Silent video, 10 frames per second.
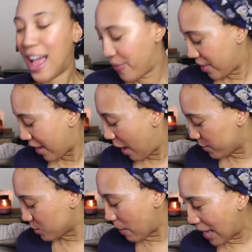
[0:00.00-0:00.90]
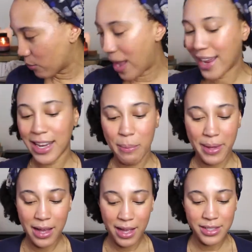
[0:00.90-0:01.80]
I feel like I was bandwagoning
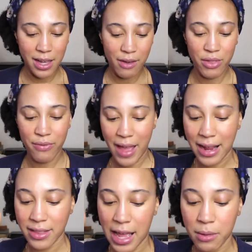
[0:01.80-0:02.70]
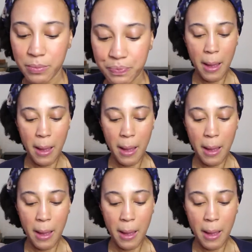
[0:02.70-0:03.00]
because of the fact that